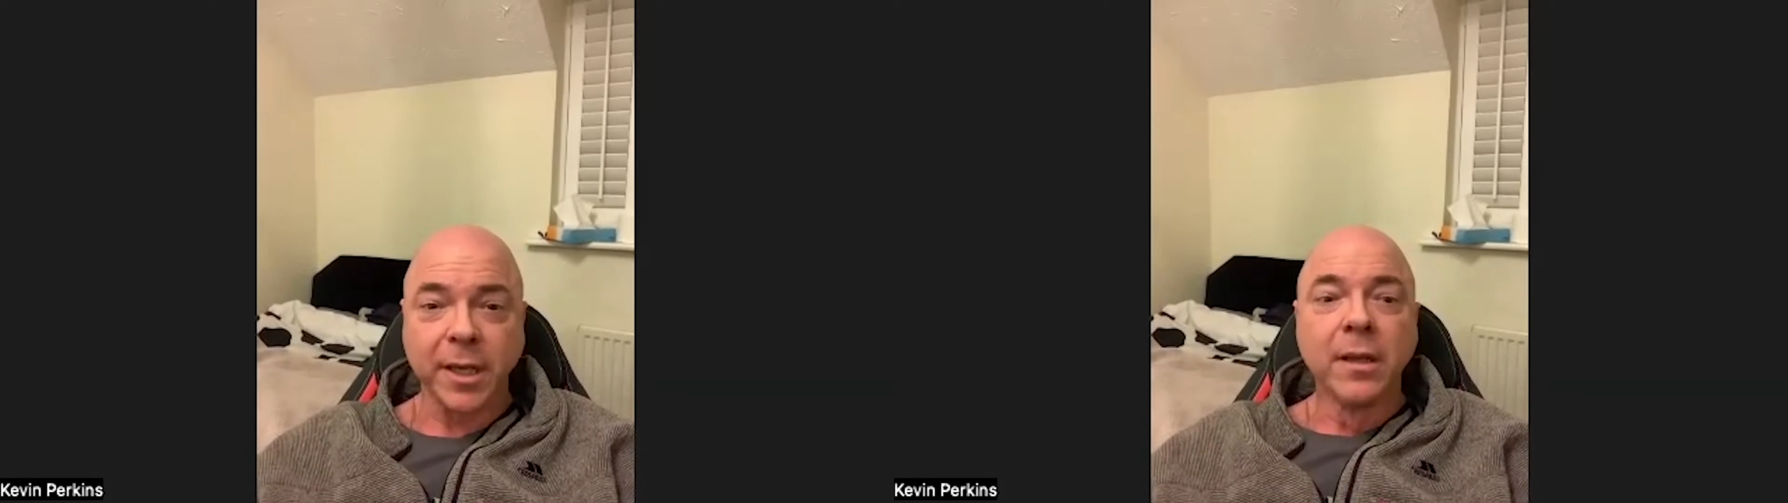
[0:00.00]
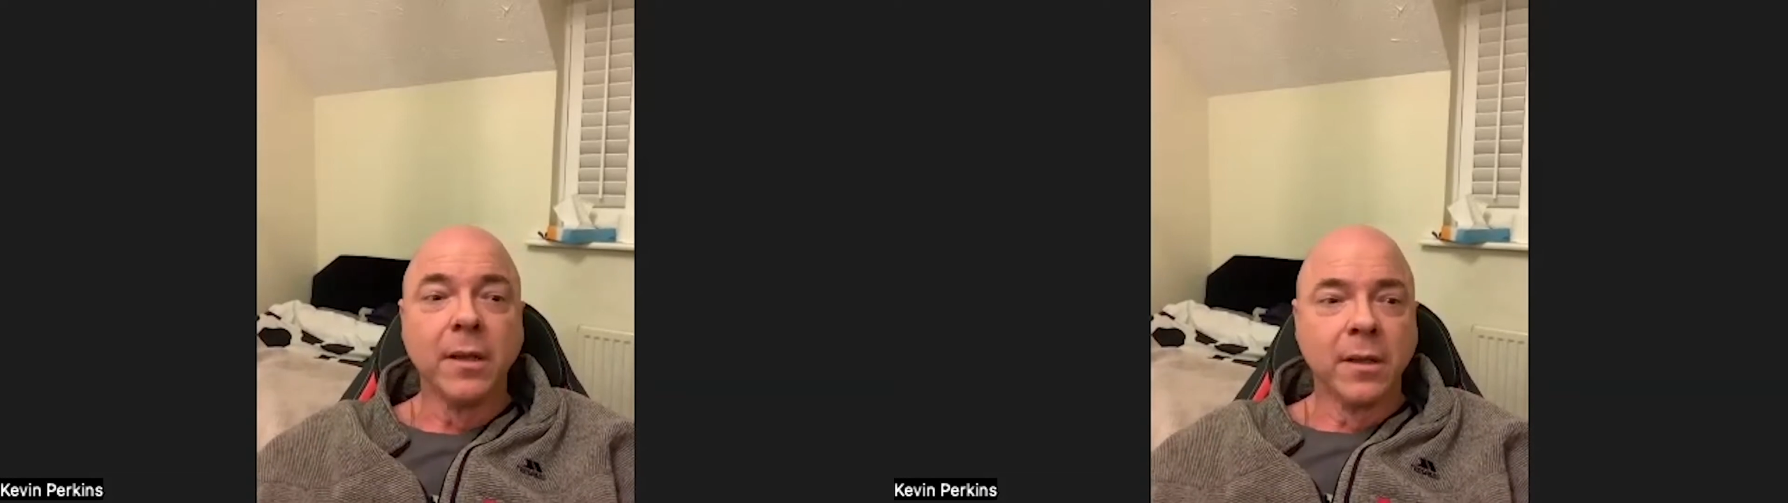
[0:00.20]

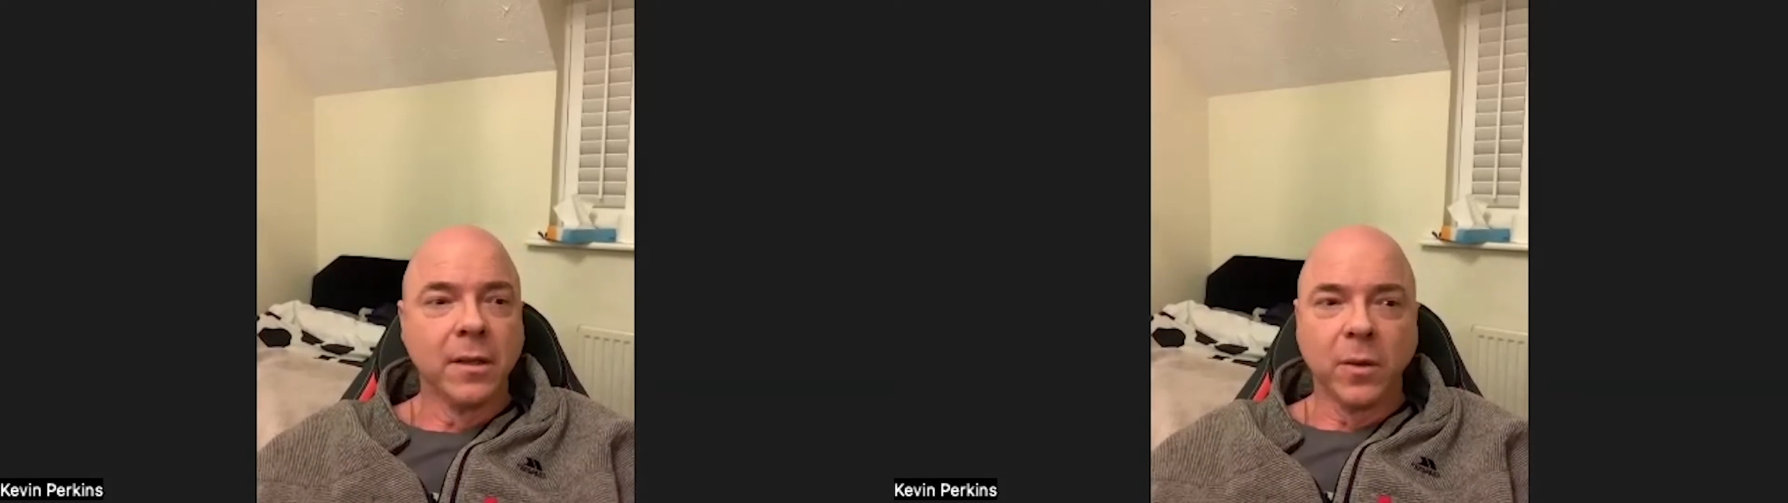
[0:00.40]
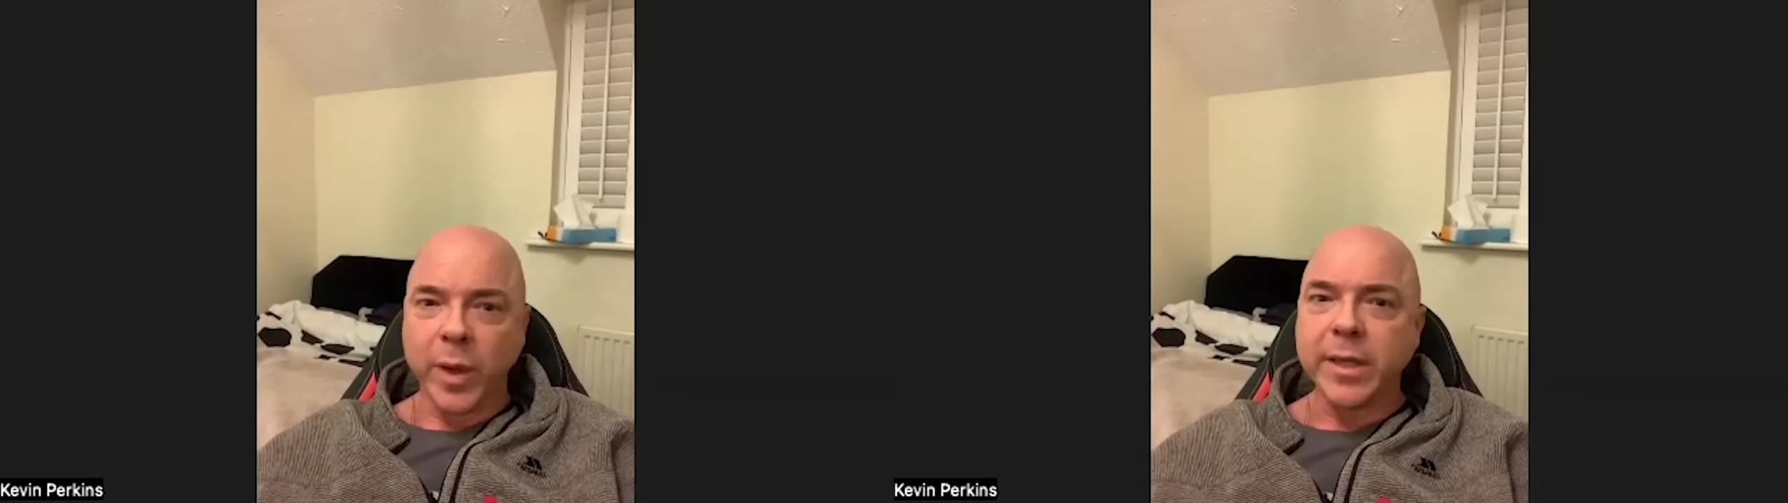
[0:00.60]
we
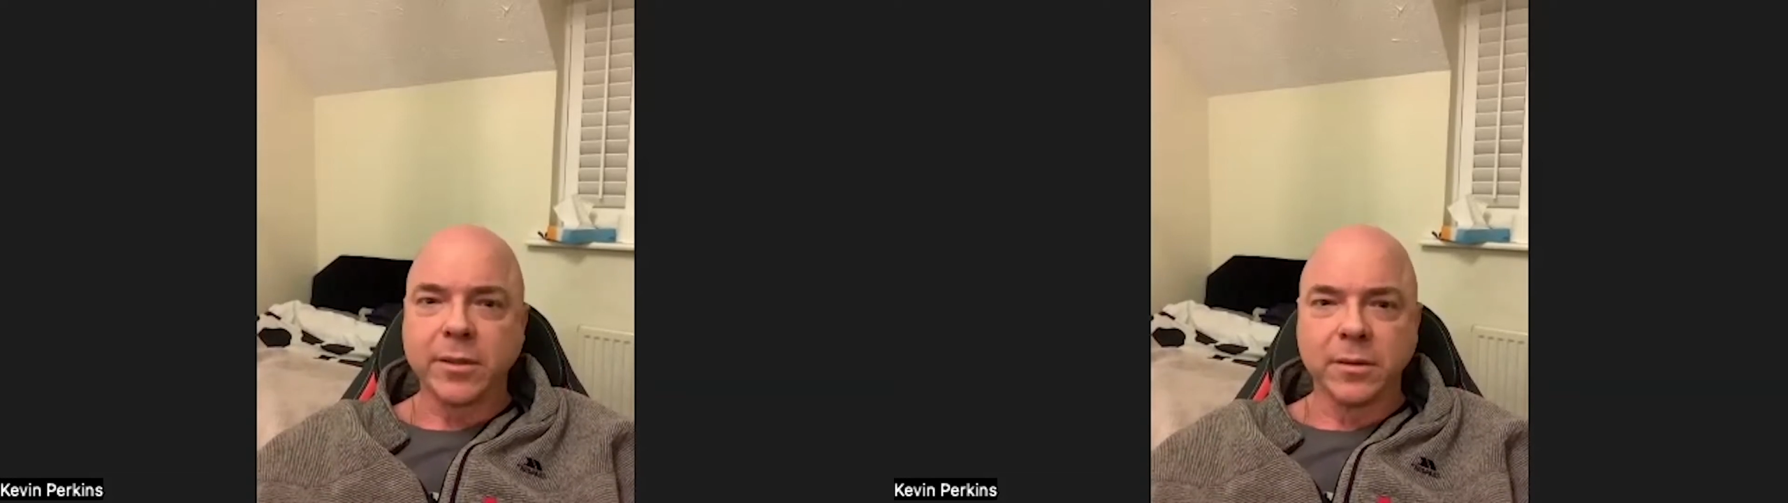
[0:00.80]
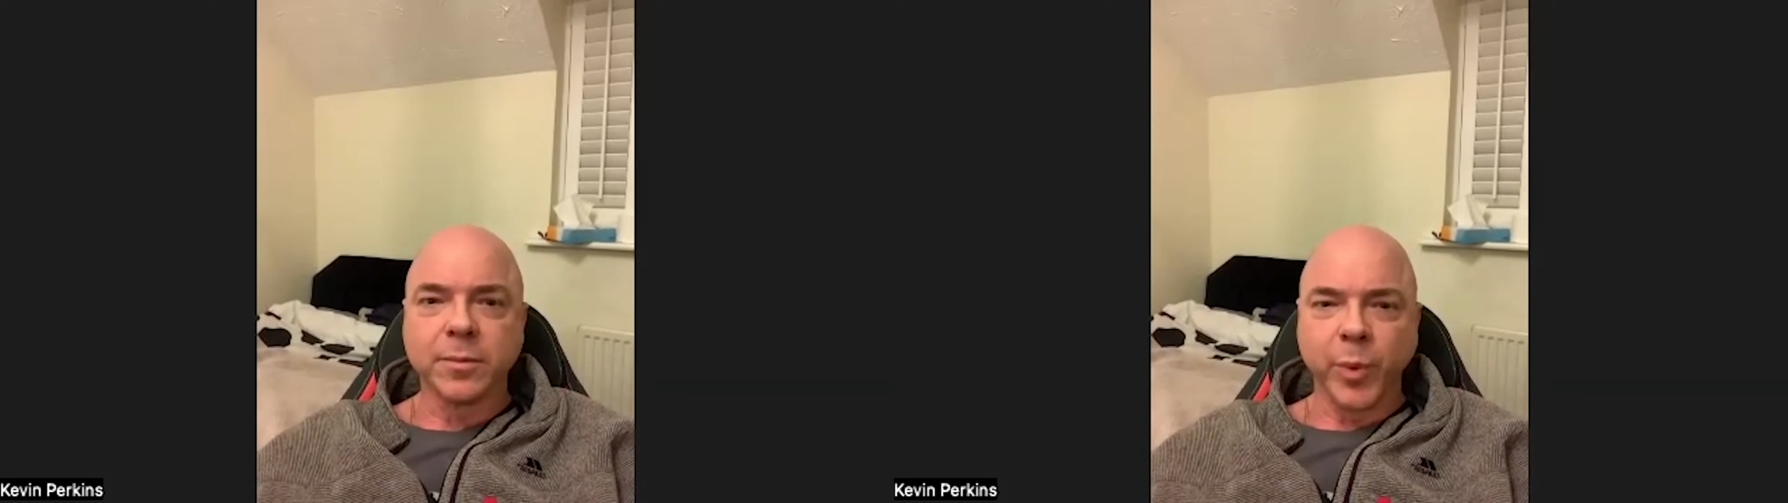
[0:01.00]
need
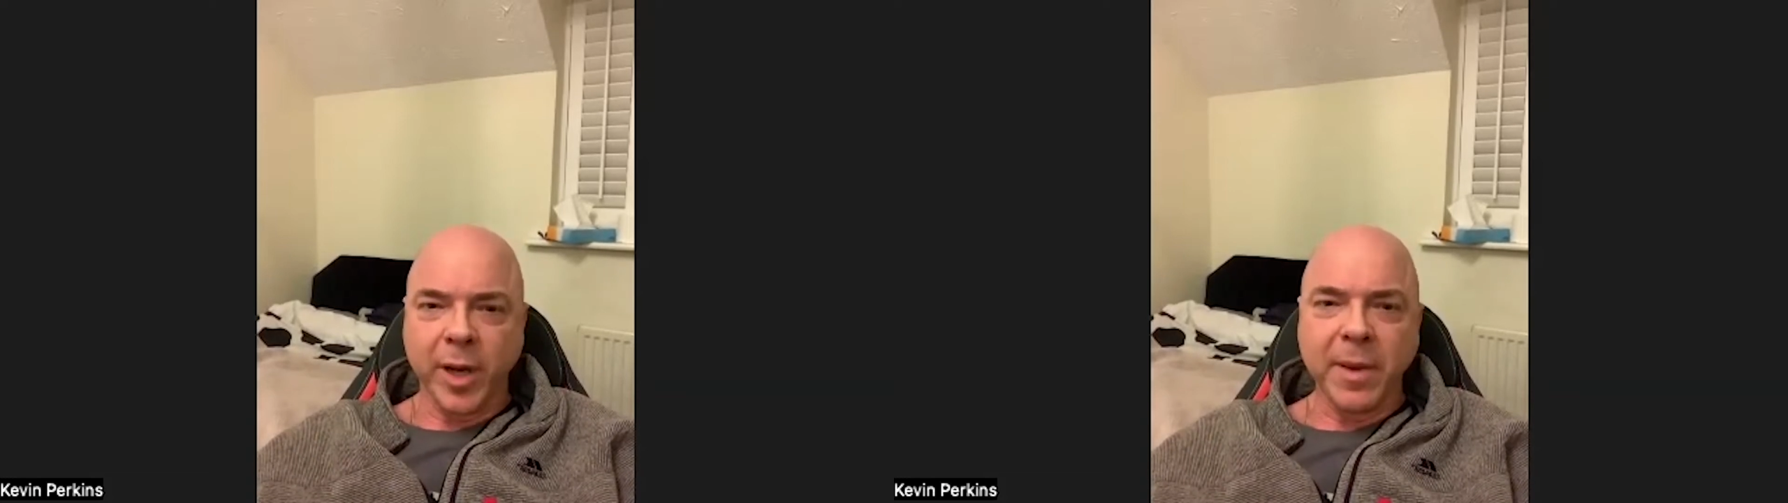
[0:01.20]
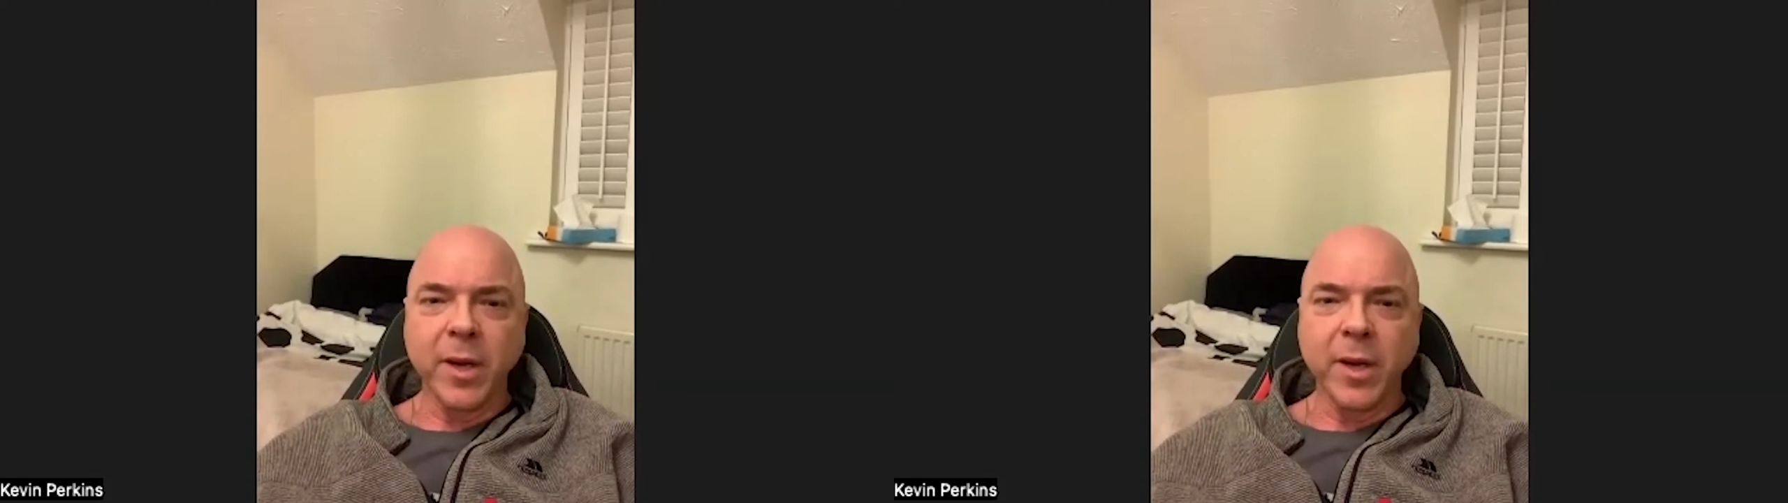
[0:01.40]
to put our money